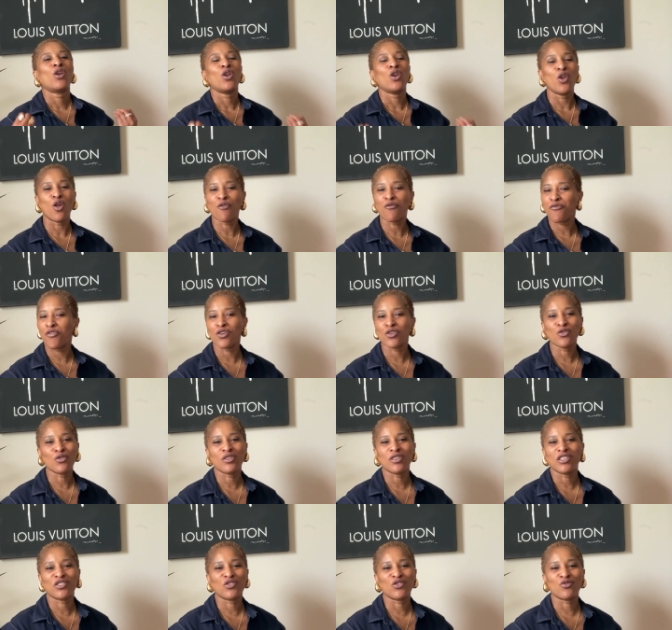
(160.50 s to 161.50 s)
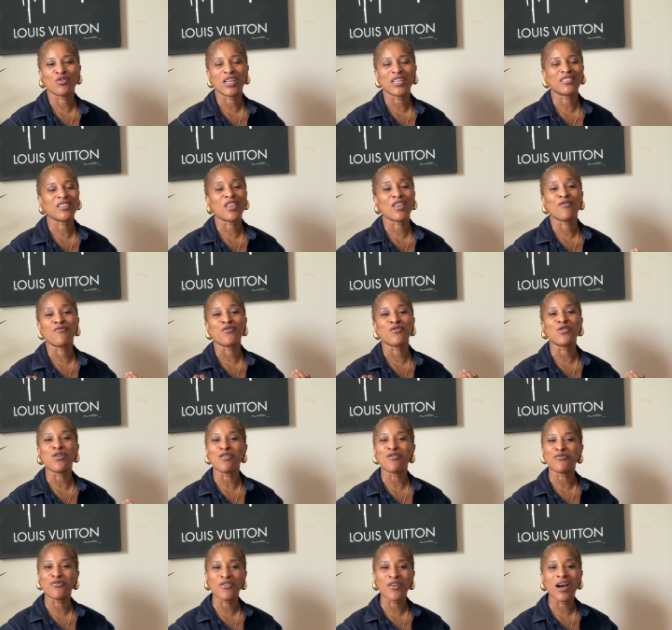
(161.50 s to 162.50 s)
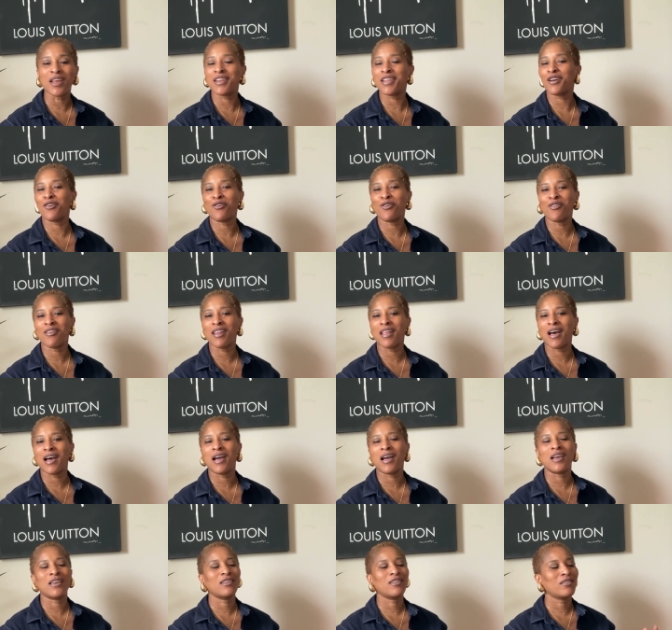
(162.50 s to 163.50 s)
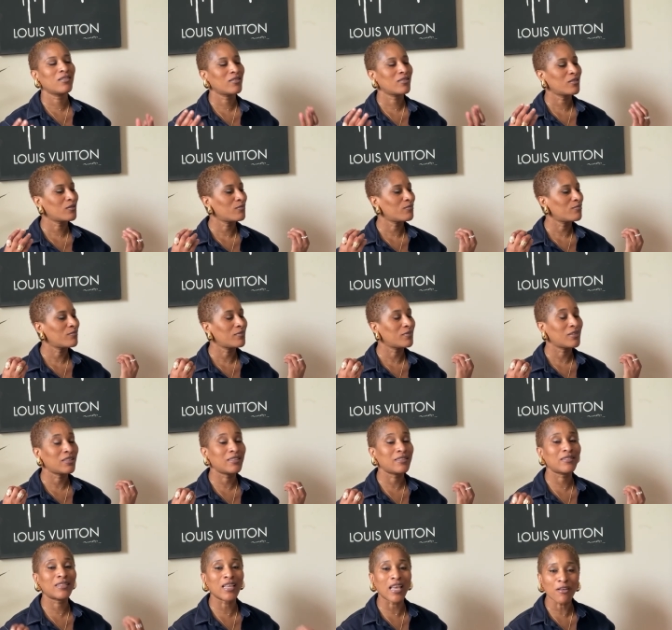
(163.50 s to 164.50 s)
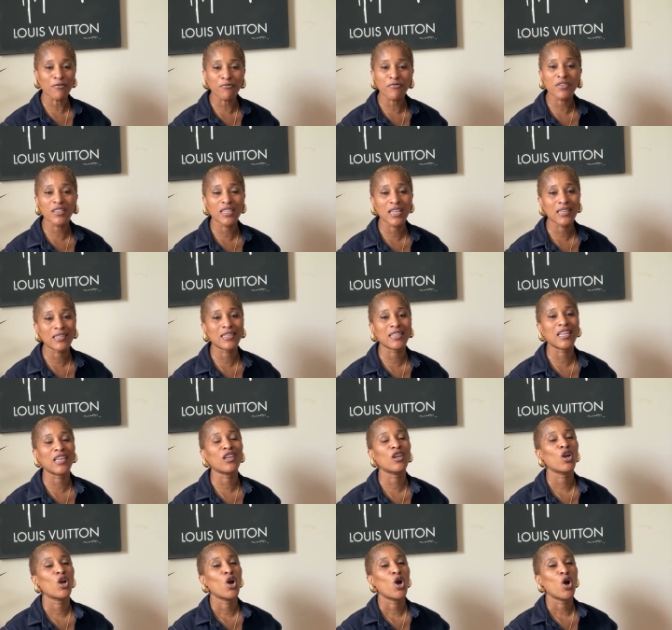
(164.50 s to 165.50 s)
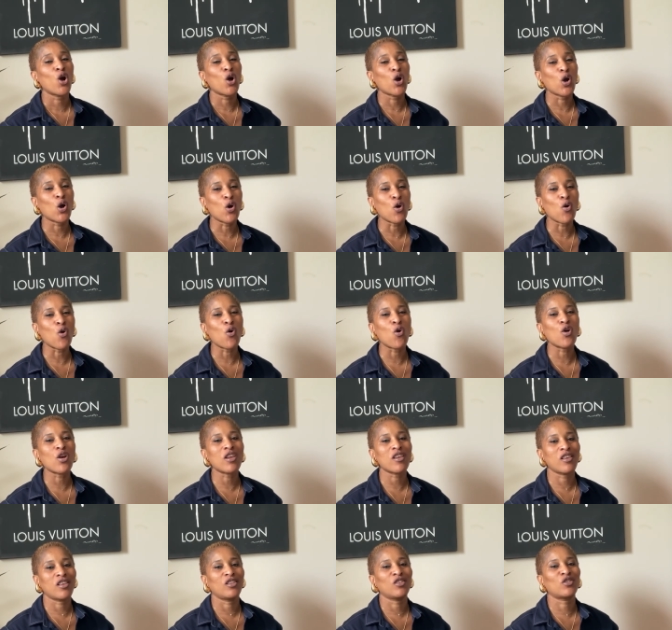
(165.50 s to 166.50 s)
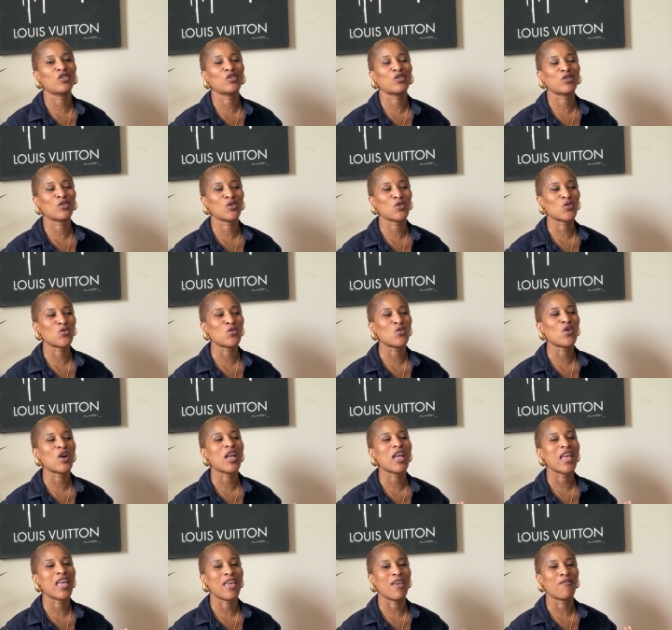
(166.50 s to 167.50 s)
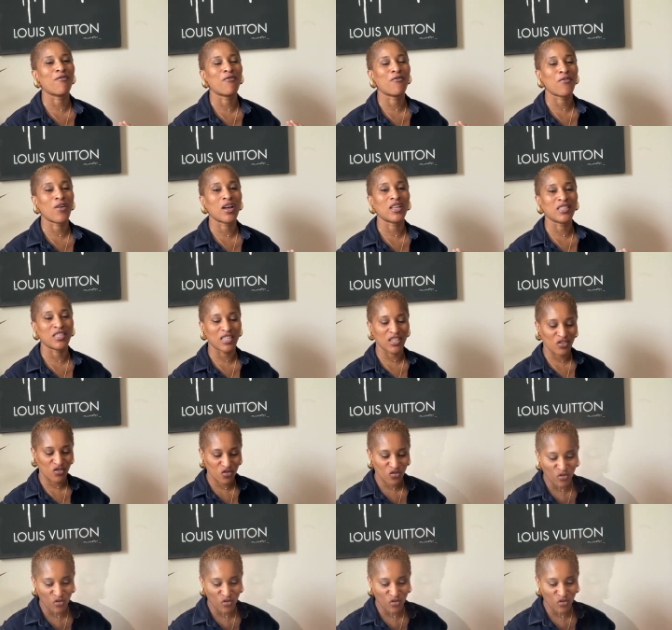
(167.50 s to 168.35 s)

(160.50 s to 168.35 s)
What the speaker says: Look for you this dress. If you don't find it online, definitely go in store and find this